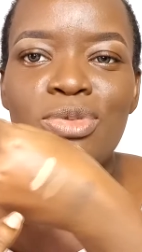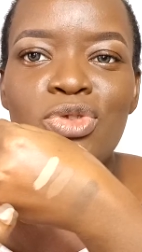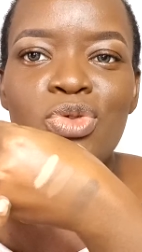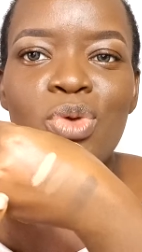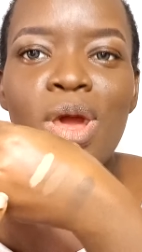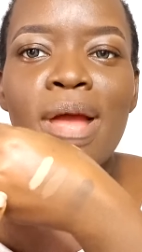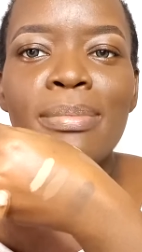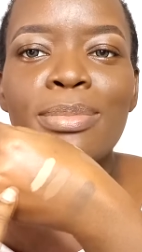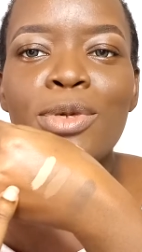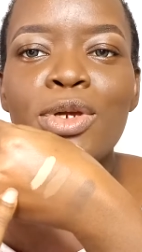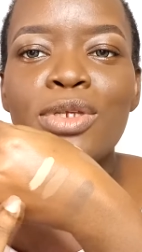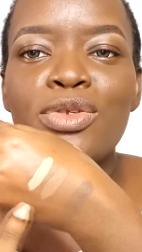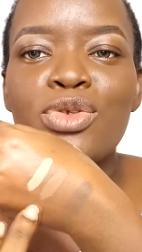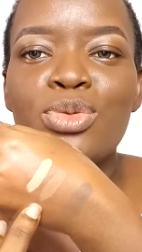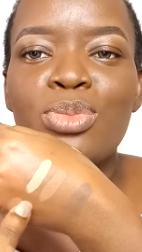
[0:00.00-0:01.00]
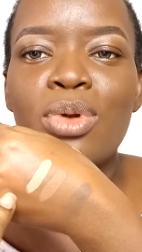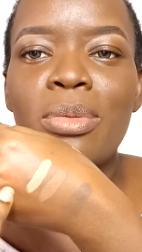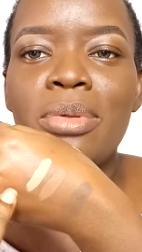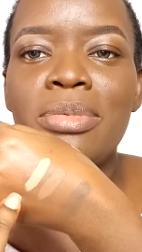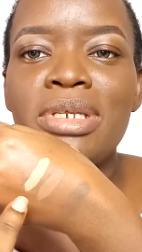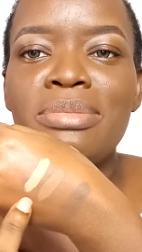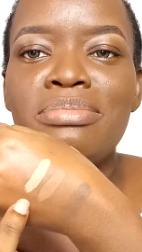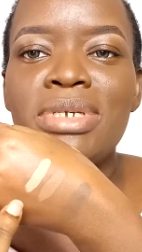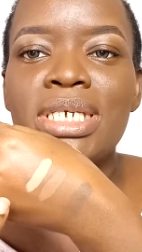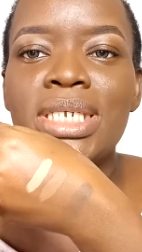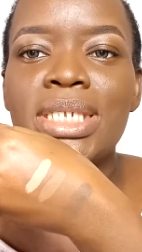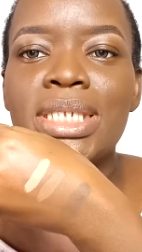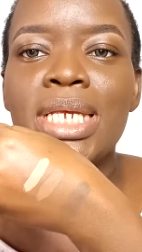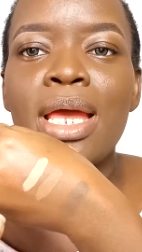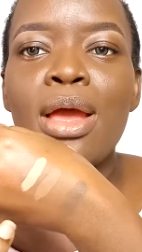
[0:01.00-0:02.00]
So I'm going to probably
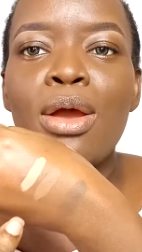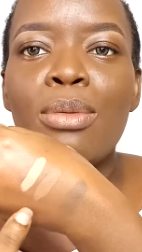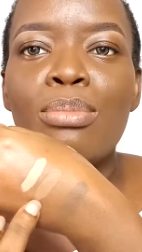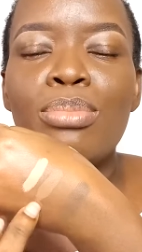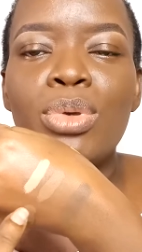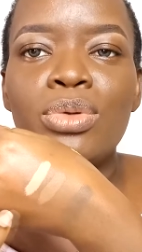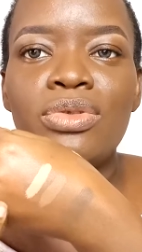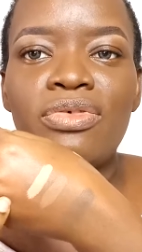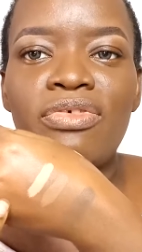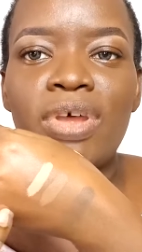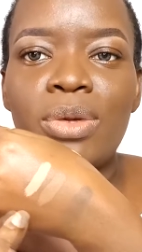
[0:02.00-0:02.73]
mix both